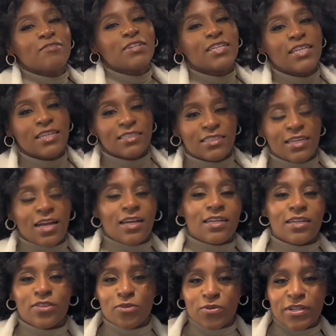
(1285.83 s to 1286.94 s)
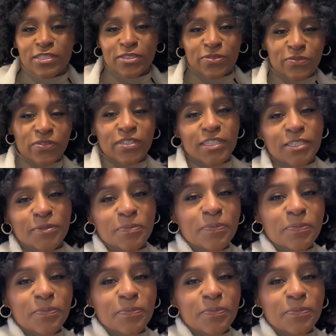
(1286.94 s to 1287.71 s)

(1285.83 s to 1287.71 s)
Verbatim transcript: We'll catch y'all at the restaurant.